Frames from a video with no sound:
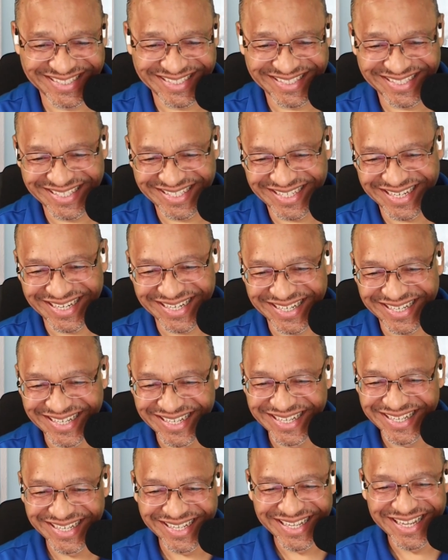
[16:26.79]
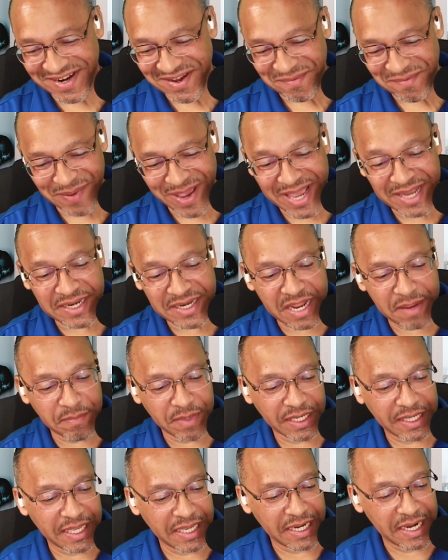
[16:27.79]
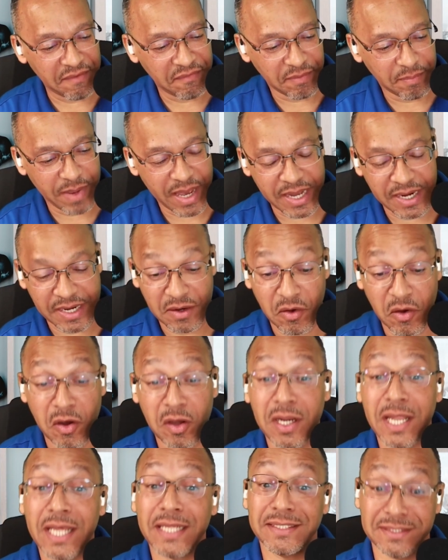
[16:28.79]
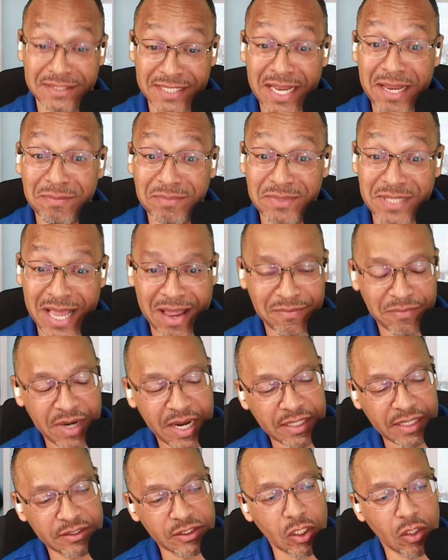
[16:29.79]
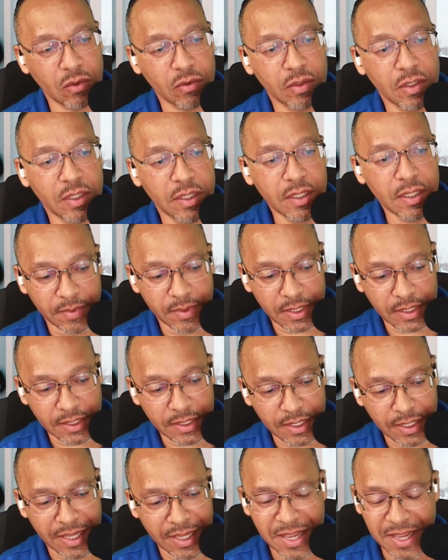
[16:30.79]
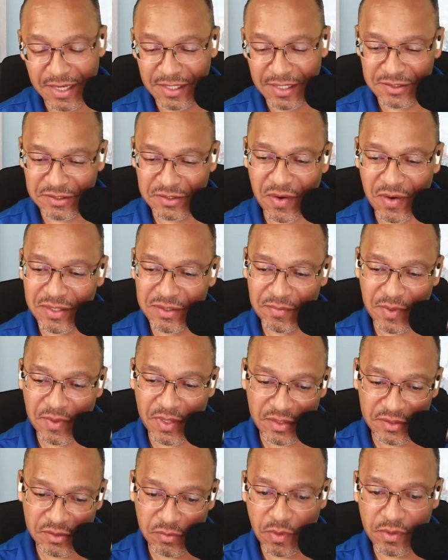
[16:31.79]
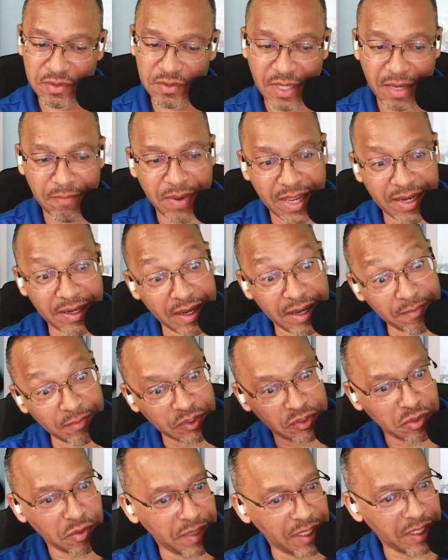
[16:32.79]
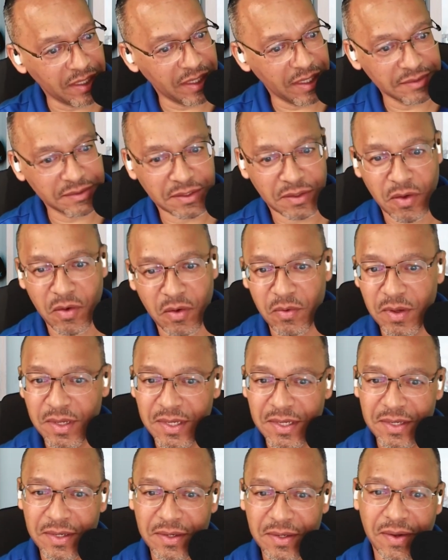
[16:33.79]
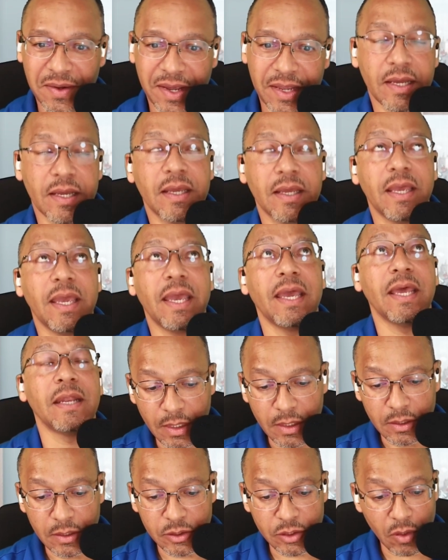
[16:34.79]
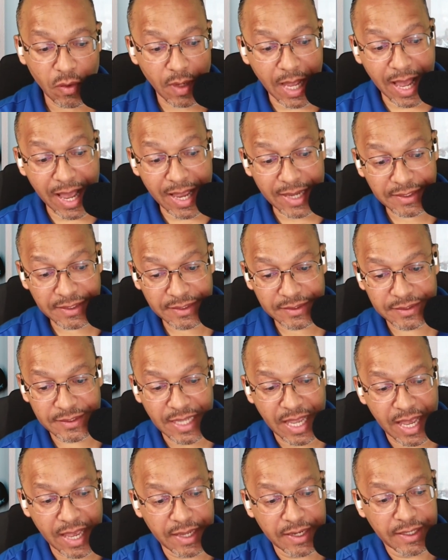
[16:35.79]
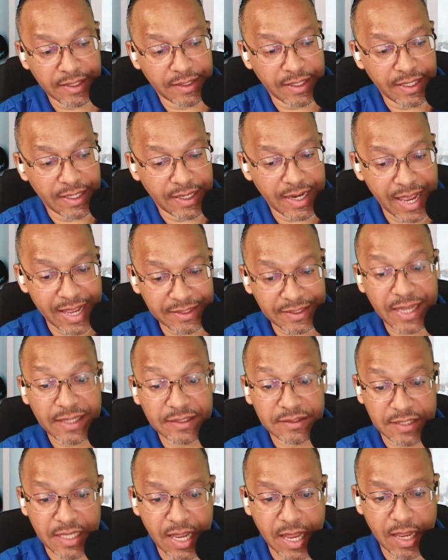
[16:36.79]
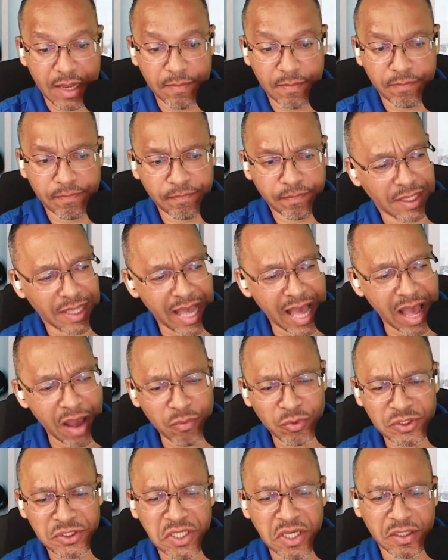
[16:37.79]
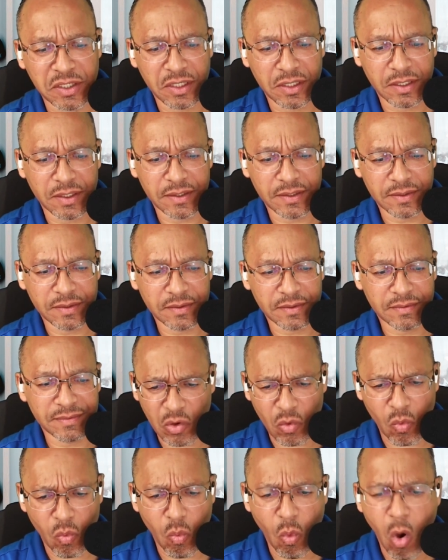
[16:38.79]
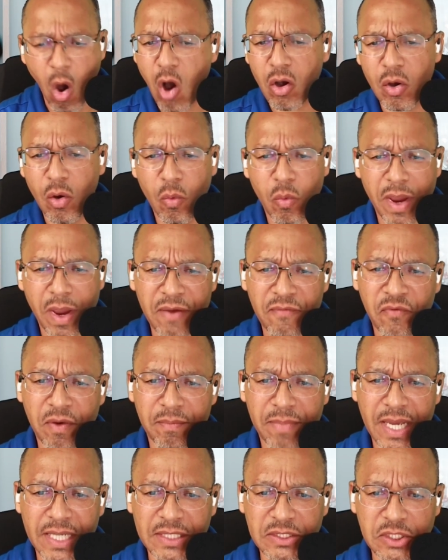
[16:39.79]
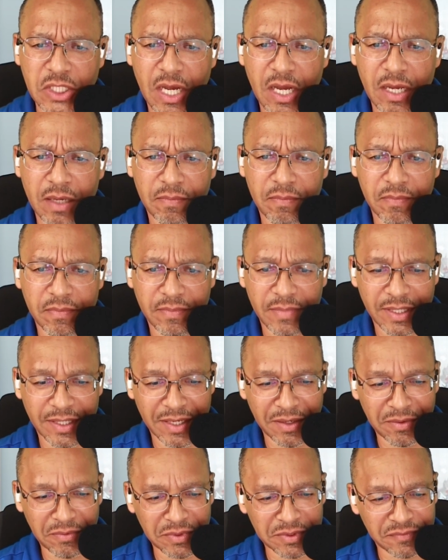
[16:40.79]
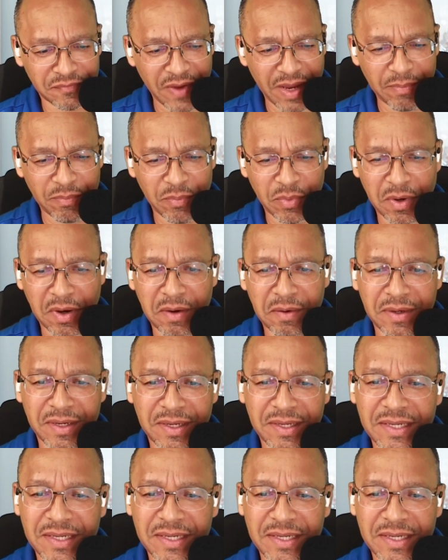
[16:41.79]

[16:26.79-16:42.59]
Yeah, pandemic hit everybody all at the same time, right? So, and it's crazy because we say pandemic so many years ago, right? And so I decided that at that time I was gonna walk away from my job, and it was February.